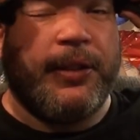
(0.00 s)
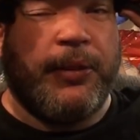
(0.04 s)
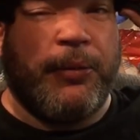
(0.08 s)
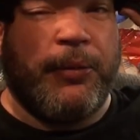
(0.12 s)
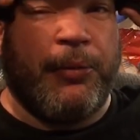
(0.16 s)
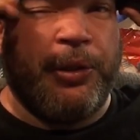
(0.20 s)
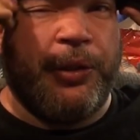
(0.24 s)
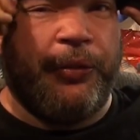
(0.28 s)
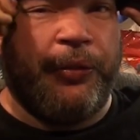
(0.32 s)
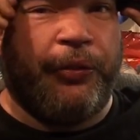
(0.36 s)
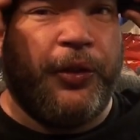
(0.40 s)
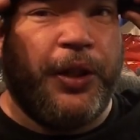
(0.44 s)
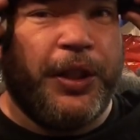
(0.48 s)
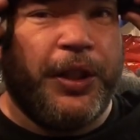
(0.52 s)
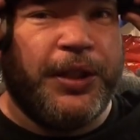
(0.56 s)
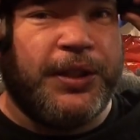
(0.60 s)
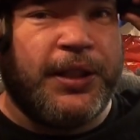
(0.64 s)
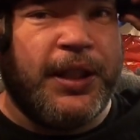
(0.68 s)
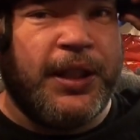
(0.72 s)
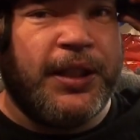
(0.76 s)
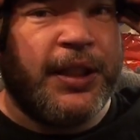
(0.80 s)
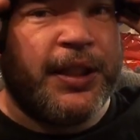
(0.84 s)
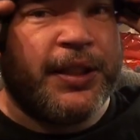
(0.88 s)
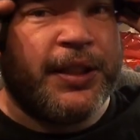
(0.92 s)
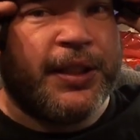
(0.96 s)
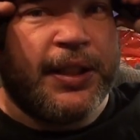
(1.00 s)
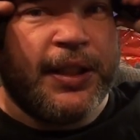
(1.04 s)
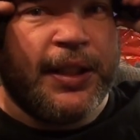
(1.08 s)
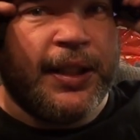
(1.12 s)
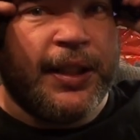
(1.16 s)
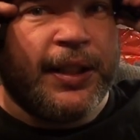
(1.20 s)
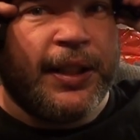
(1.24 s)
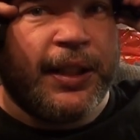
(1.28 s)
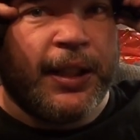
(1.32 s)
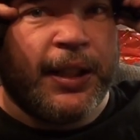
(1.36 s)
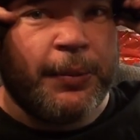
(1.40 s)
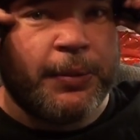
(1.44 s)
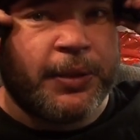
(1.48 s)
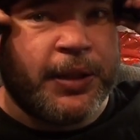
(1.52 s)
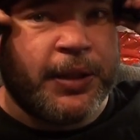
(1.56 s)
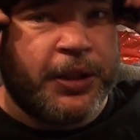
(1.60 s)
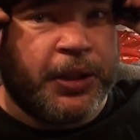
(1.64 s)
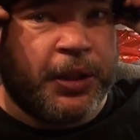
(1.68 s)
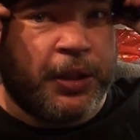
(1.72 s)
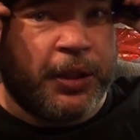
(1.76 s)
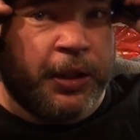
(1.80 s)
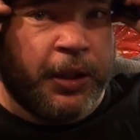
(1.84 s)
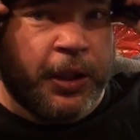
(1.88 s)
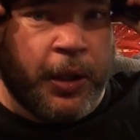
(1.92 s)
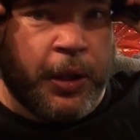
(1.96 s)
when I first did this I didn't think it was
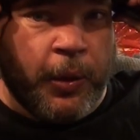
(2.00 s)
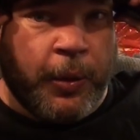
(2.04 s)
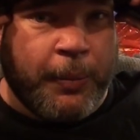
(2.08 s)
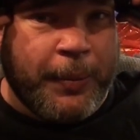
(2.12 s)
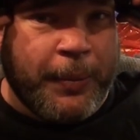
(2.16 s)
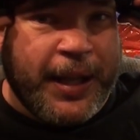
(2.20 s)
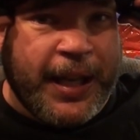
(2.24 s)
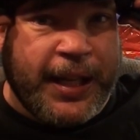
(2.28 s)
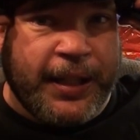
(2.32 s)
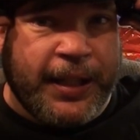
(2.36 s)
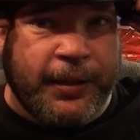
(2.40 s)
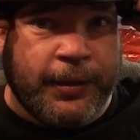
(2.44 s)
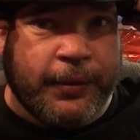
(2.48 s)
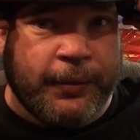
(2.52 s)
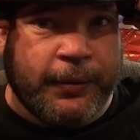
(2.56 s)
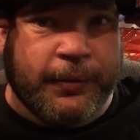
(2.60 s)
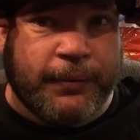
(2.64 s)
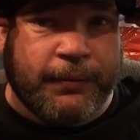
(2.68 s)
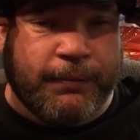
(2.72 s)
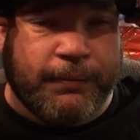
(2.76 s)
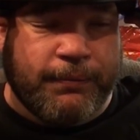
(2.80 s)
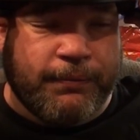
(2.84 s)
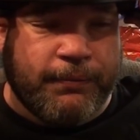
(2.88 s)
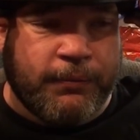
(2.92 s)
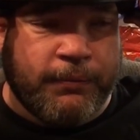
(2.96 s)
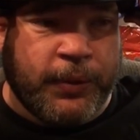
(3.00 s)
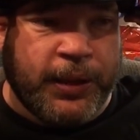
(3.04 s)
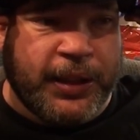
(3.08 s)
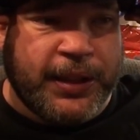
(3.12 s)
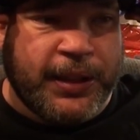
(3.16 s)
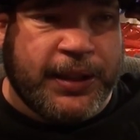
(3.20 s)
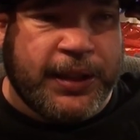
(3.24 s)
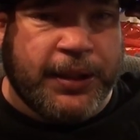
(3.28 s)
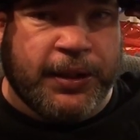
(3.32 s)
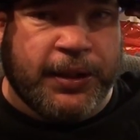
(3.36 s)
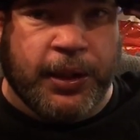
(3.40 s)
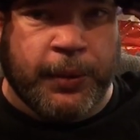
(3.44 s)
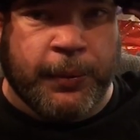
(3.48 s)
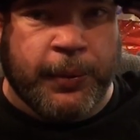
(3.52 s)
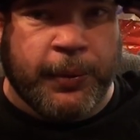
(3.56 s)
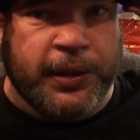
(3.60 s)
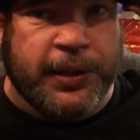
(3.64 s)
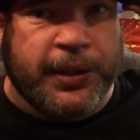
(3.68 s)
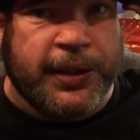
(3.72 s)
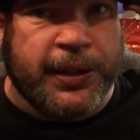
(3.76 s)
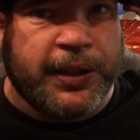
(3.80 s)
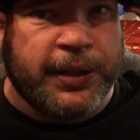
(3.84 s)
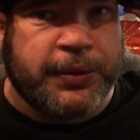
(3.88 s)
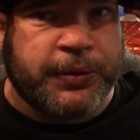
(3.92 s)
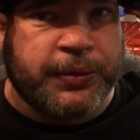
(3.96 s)
actually going to go on my head and I, when it did go on
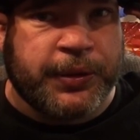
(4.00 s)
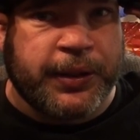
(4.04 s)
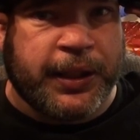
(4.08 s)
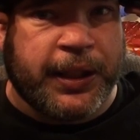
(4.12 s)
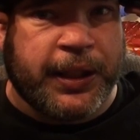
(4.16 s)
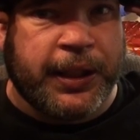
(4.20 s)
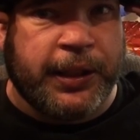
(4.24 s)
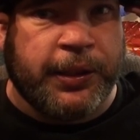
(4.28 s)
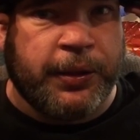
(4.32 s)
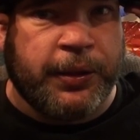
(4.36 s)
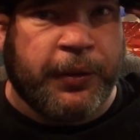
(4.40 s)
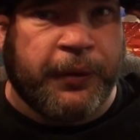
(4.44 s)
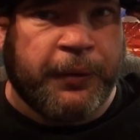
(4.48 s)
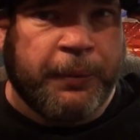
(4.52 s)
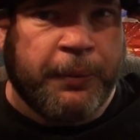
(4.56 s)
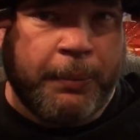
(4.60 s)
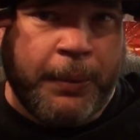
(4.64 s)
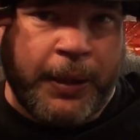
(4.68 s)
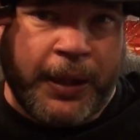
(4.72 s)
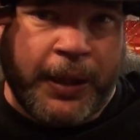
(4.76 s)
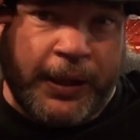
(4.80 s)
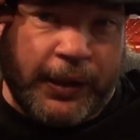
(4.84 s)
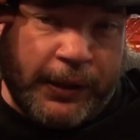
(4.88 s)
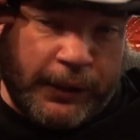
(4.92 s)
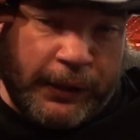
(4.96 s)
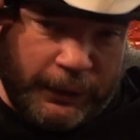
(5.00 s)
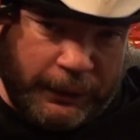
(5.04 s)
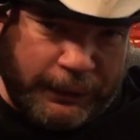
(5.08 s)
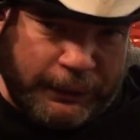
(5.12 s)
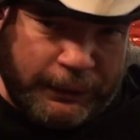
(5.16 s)
I didn't think I was going to get it off but